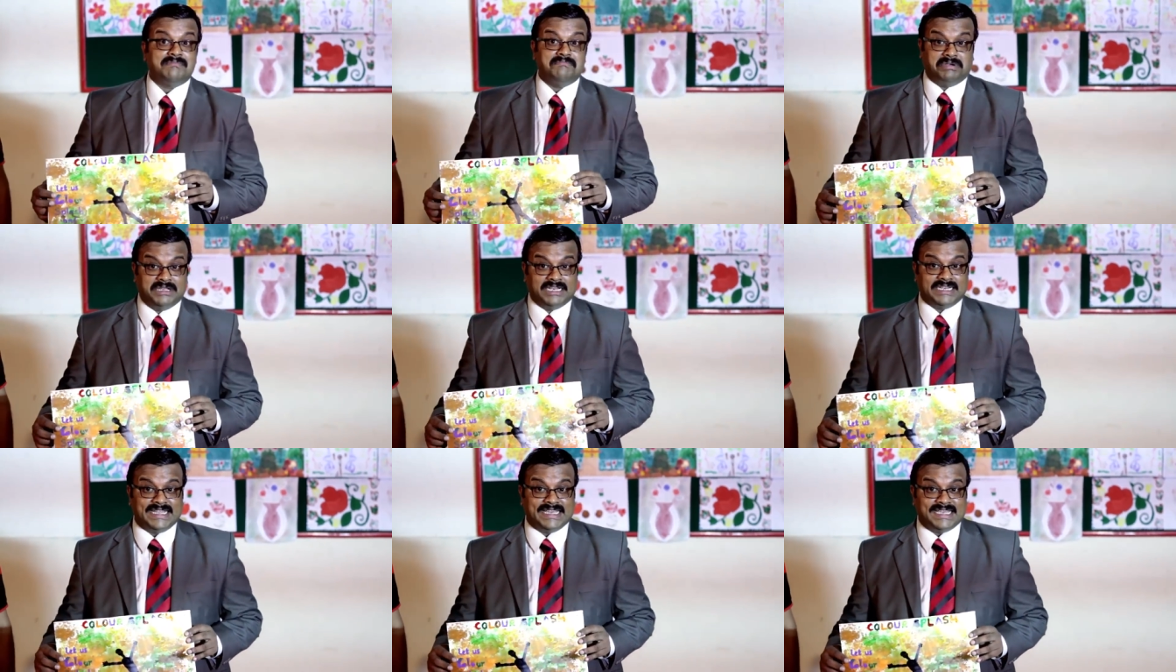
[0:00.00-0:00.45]

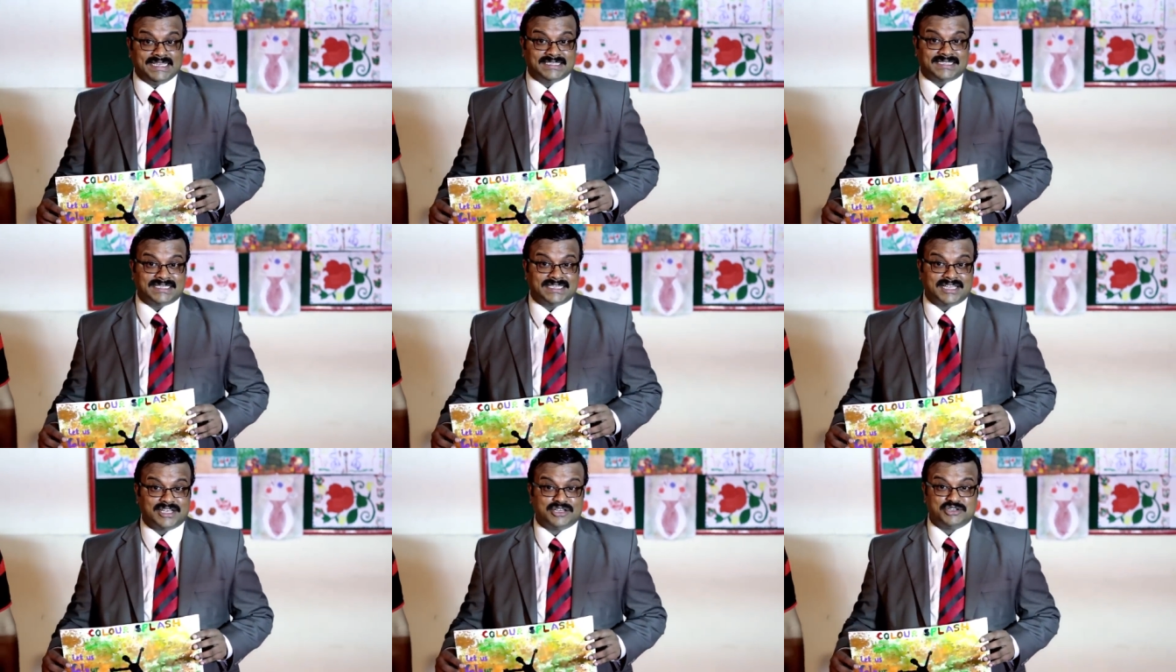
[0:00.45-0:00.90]

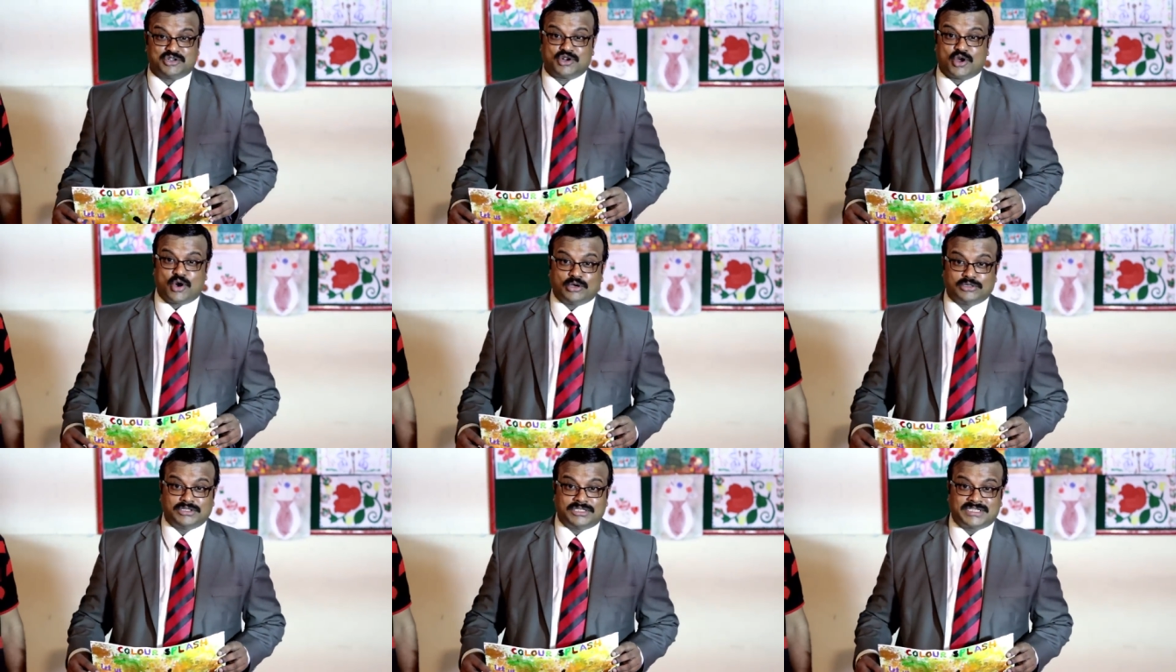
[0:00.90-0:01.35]
buildings,
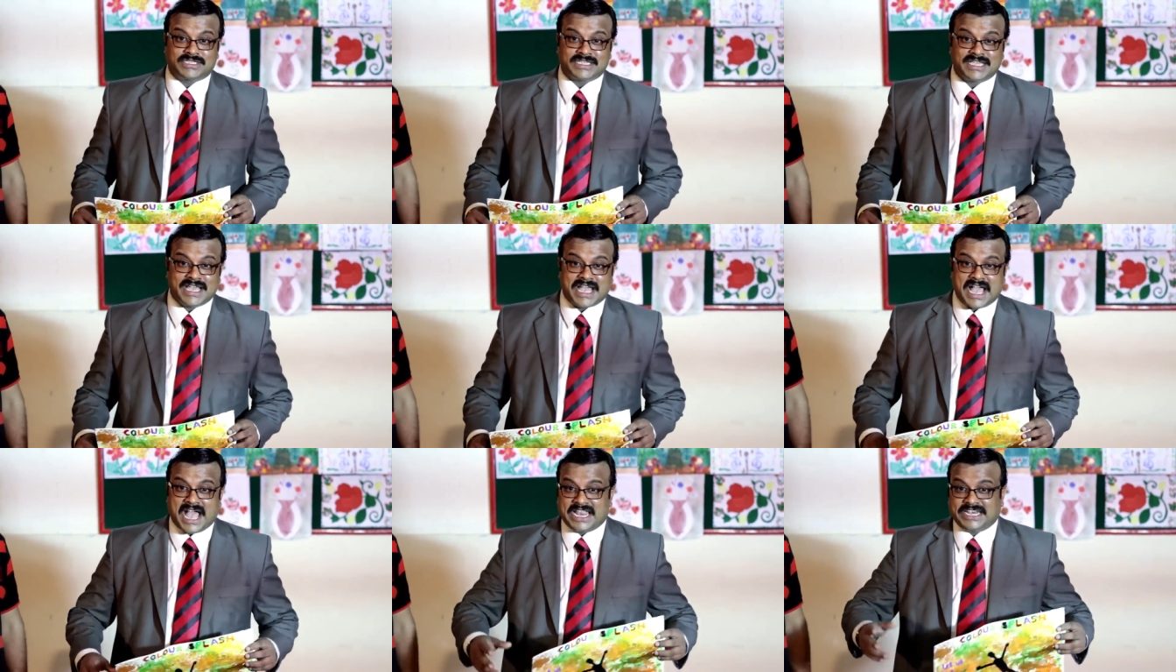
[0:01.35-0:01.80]
roads
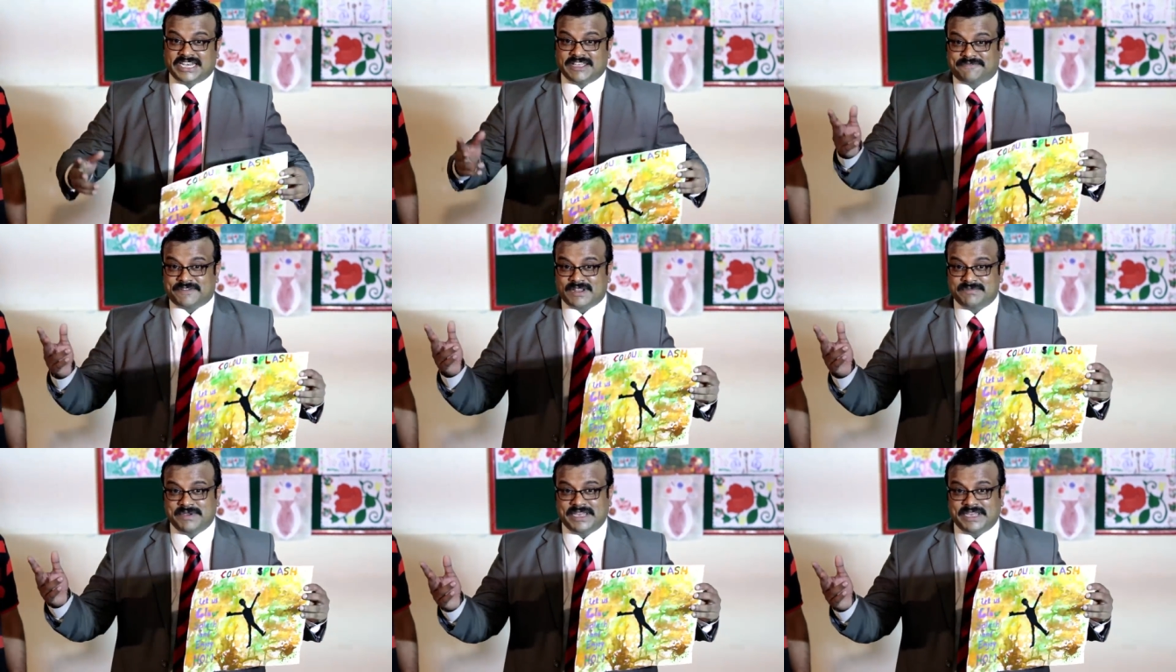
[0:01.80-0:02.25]
and different